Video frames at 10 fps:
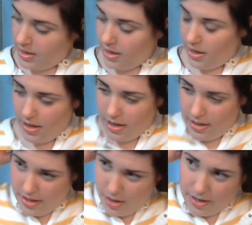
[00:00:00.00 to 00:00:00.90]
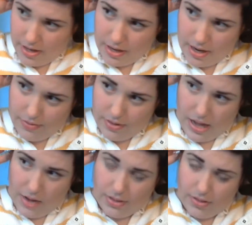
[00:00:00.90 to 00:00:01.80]
And then that way it kind of
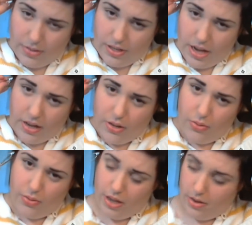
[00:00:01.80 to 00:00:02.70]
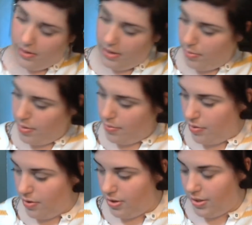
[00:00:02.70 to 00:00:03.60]
allows them to kind of cool down a little bit
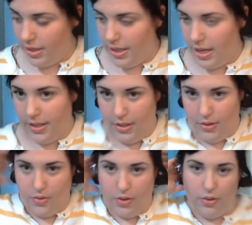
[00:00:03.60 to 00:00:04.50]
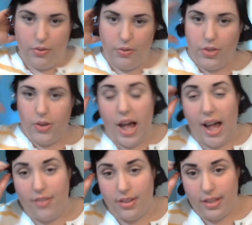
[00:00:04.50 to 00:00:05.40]
more, just in case, you know, you
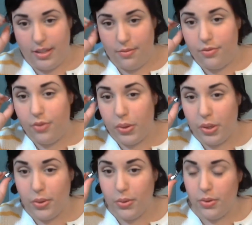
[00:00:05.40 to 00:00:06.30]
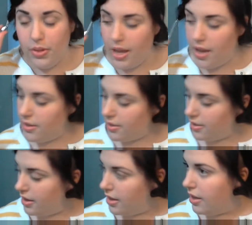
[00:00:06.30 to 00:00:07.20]
haven't let them fully cool yet.
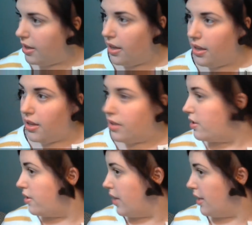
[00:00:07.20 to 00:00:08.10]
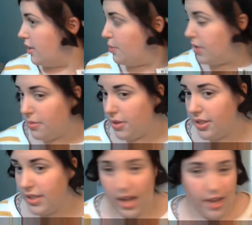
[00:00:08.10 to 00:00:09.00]
So that's pretty
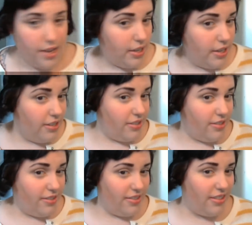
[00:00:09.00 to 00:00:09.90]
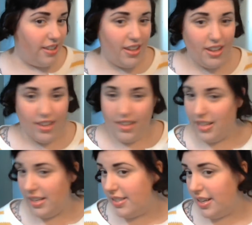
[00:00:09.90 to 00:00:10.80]
much that.
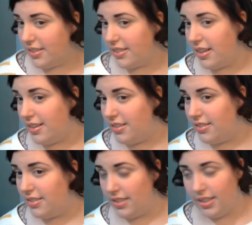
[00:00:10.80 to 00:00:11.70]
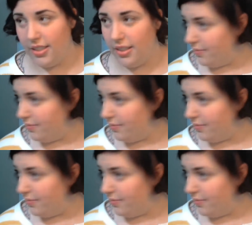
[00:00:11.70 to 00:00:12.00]
Nice hairstyle, huh? You like it?